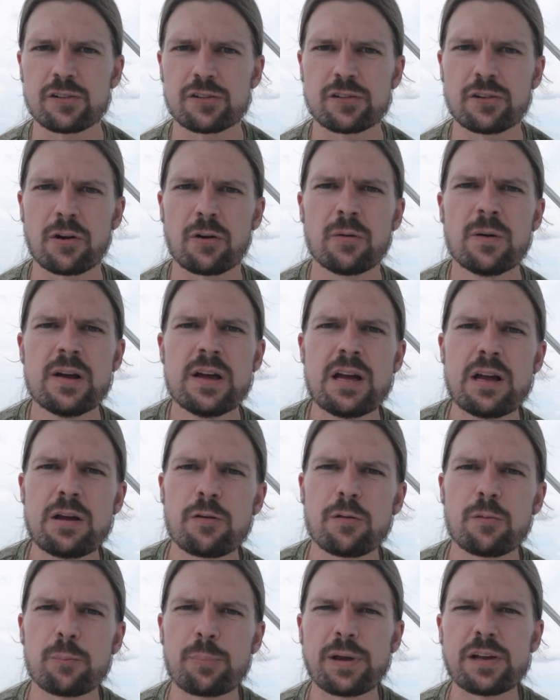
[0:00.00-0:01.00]
So
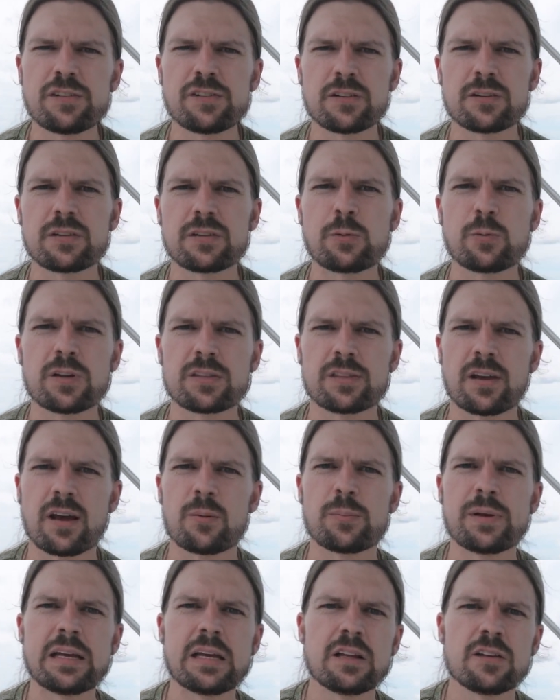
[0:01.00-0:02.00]
basically what
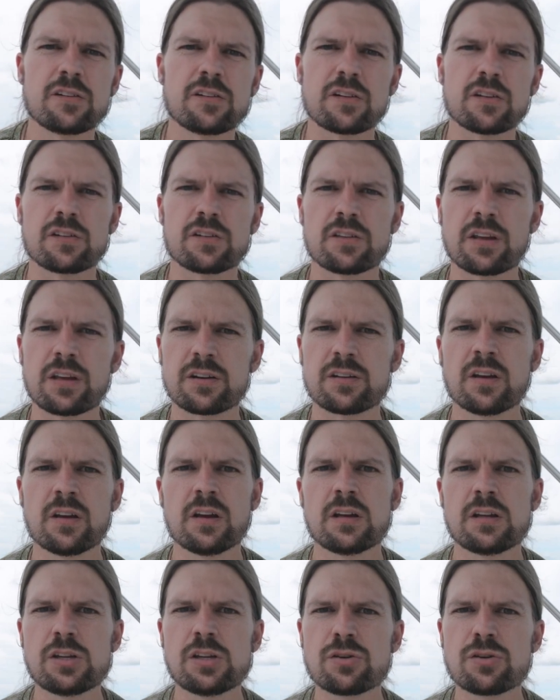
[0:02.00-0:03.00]
that means is that
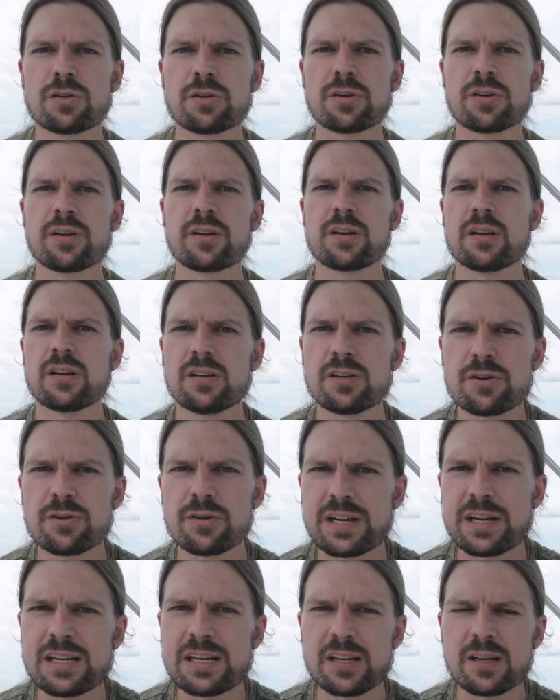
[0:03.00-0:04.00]
you're,
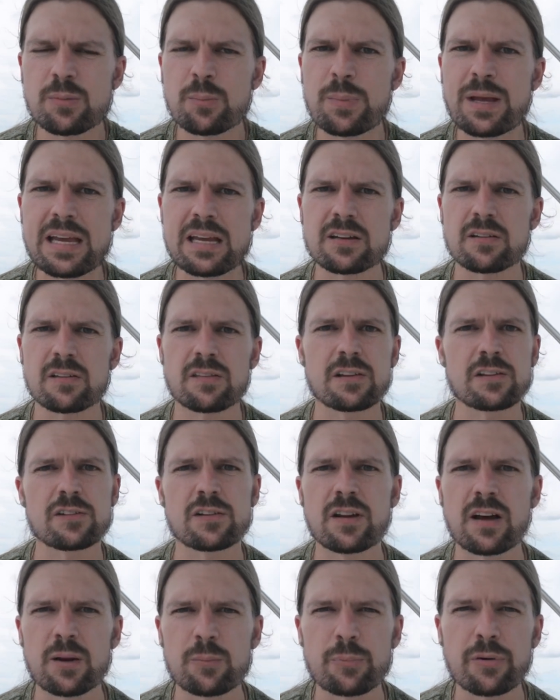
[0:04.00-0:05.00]
you're eating meat that's
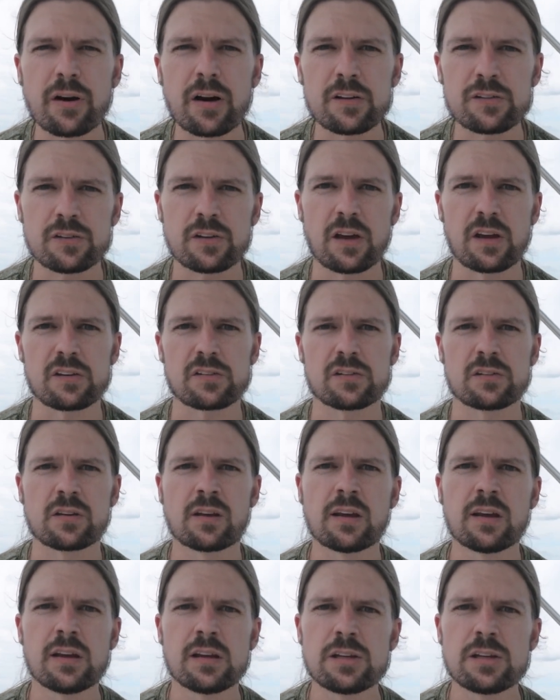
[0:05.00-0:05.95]
not processed.